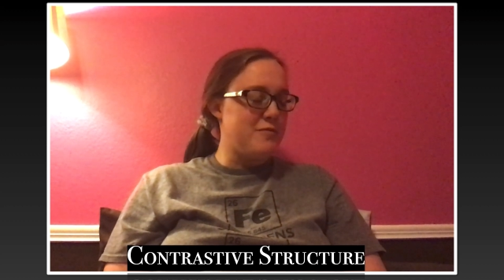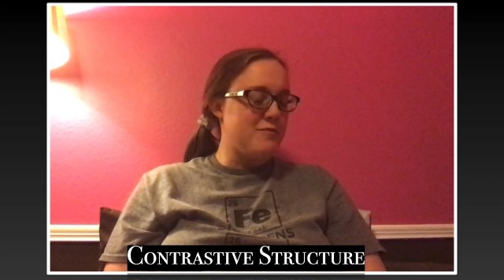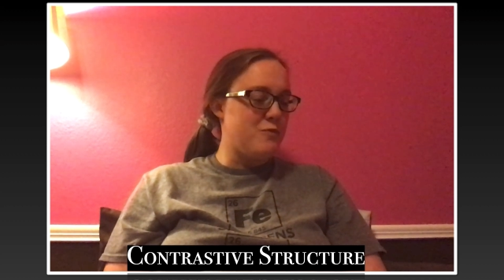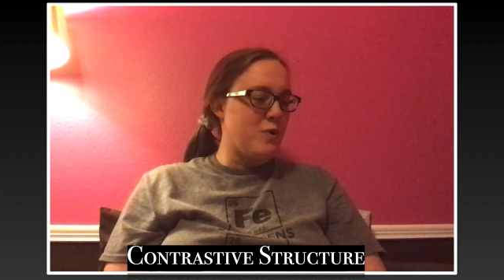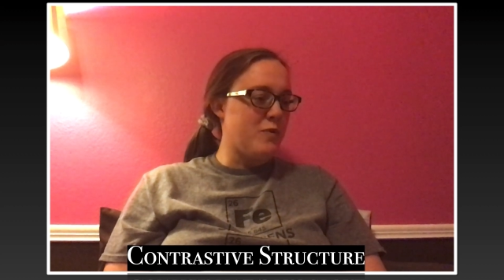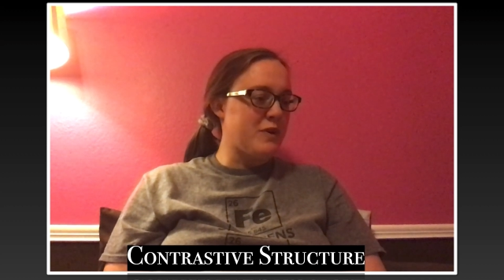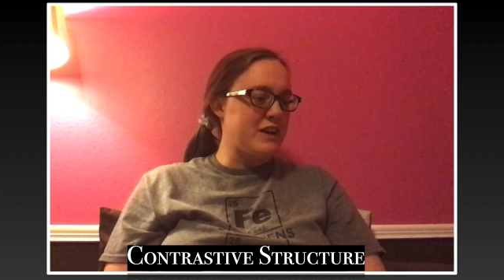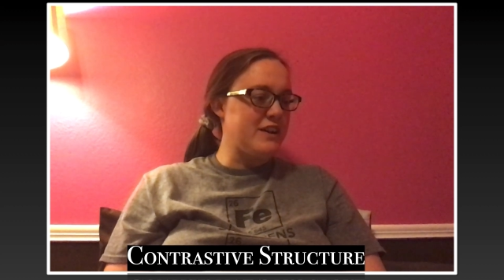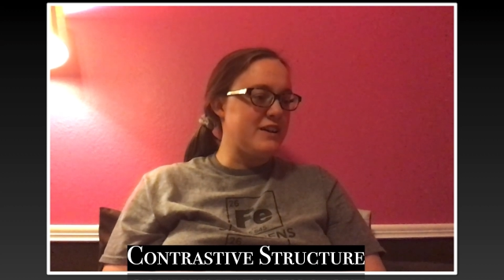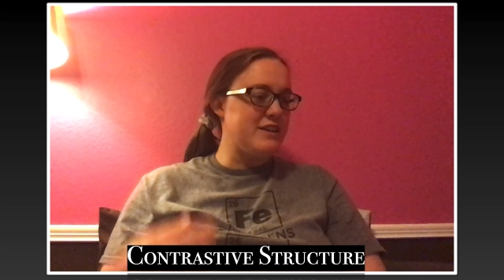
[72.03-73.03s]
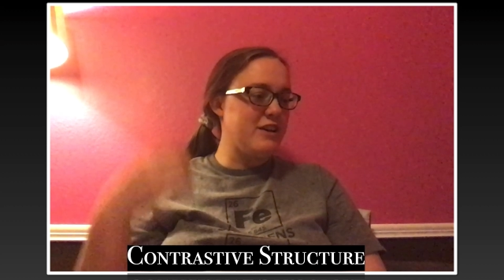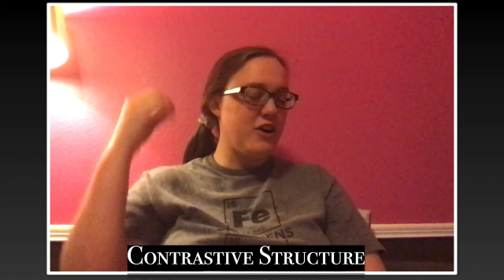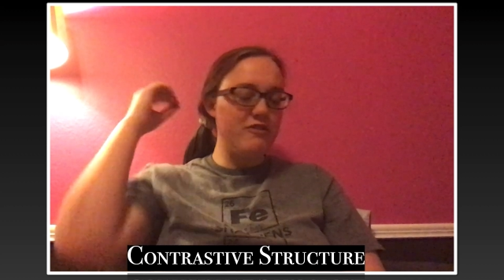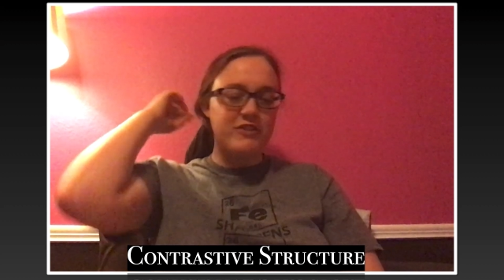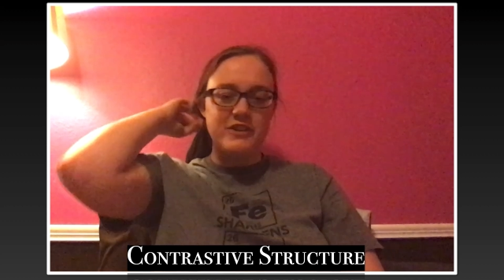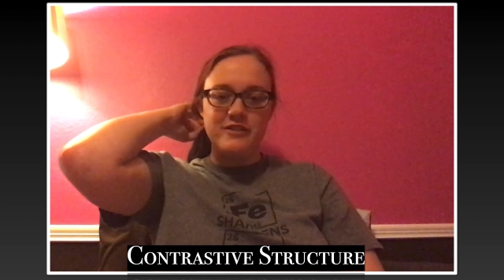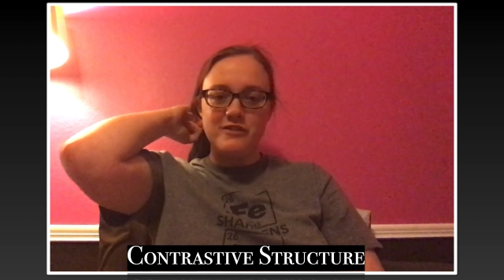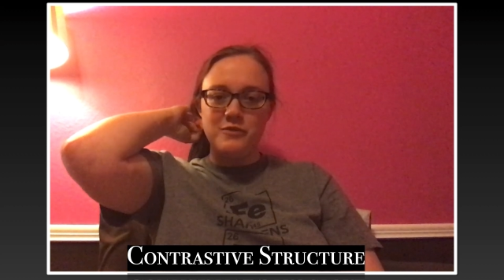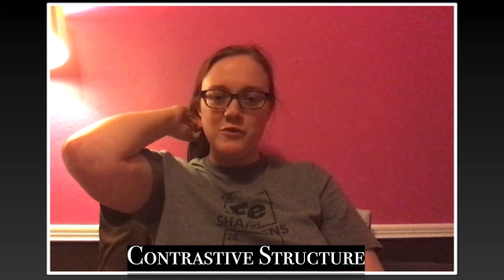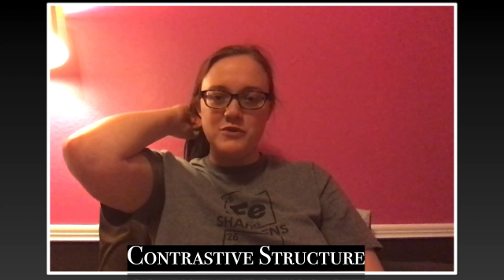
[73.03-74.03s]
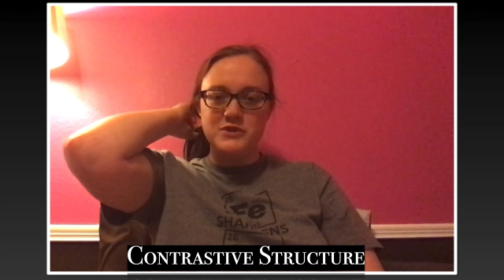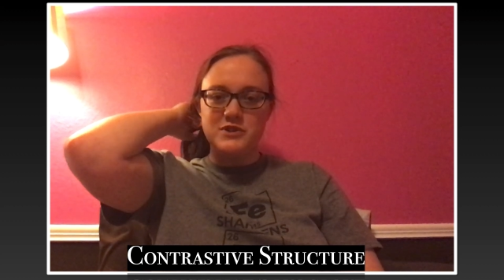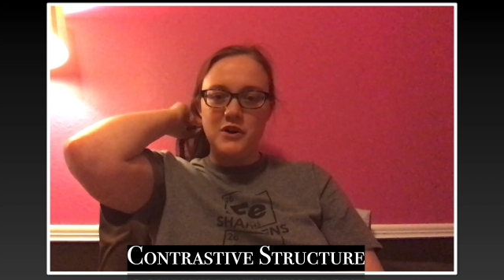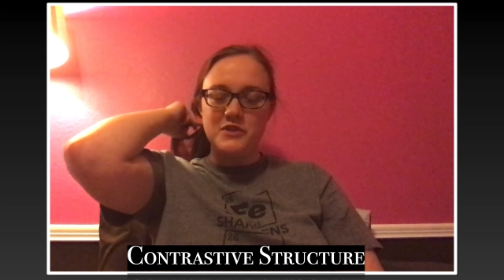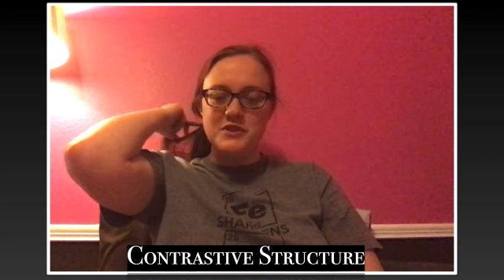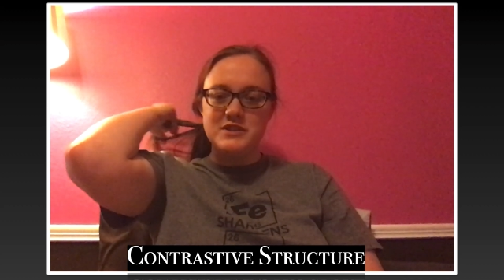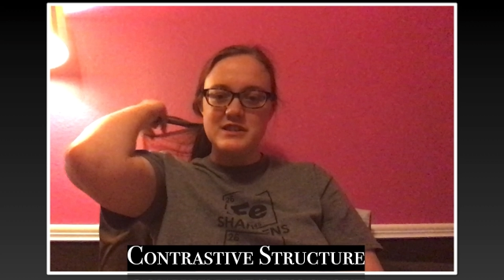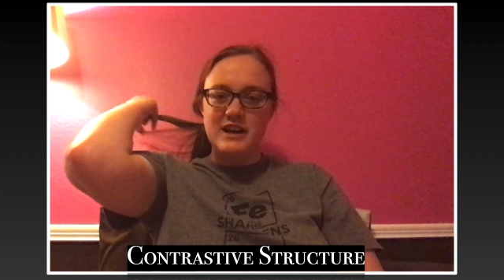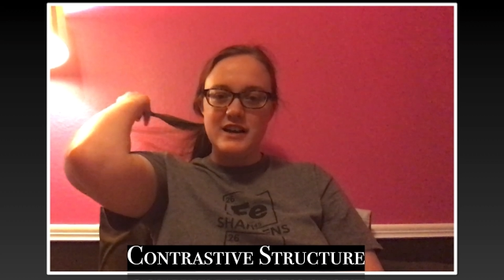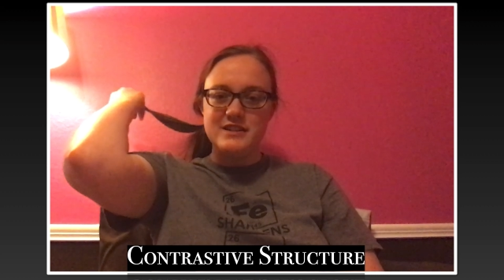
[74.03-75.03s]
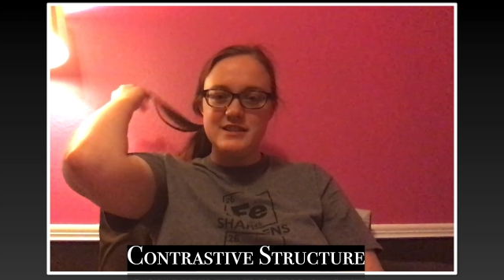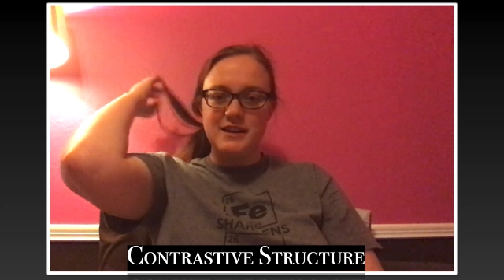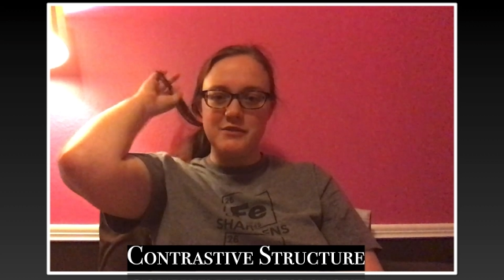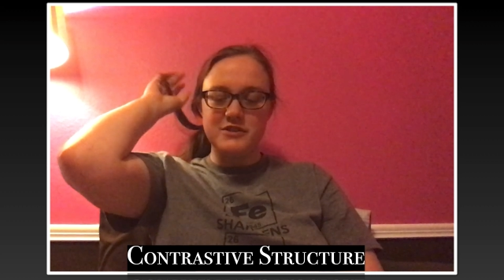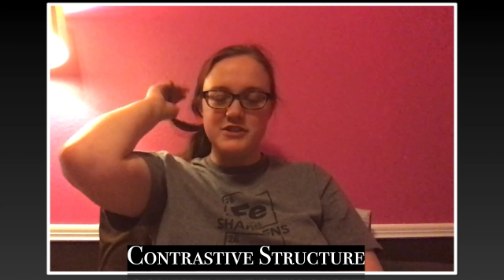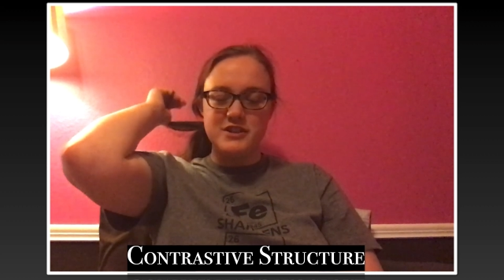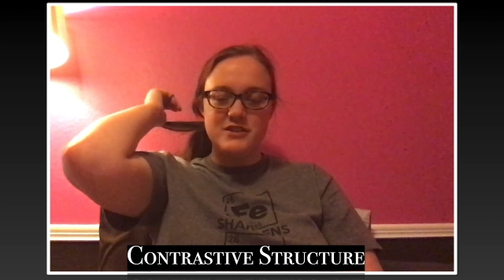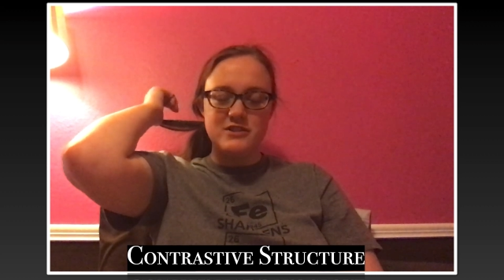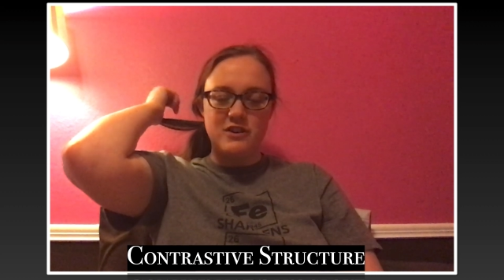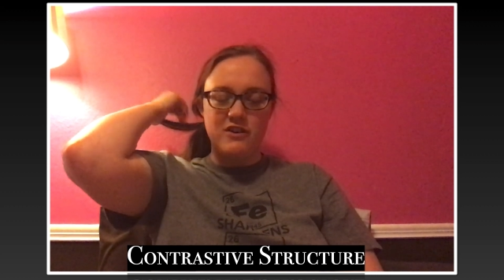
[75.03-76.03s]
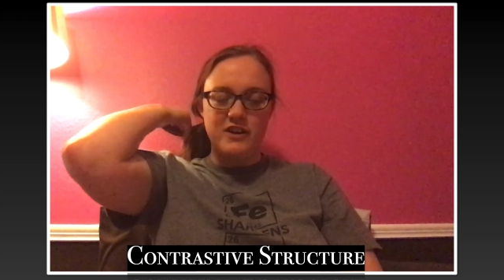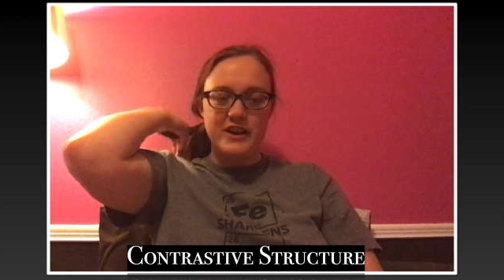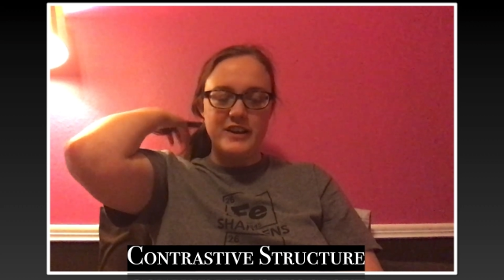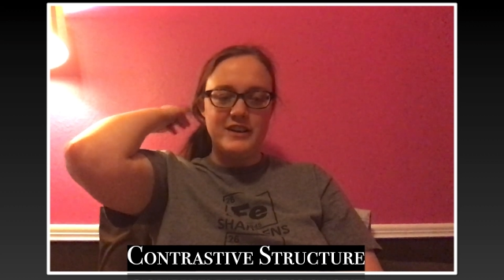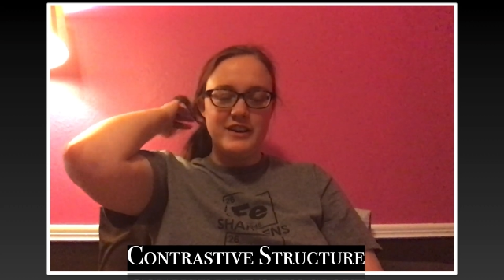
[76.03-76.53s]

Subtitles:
What we're going to hopefully you saw the slides that were just on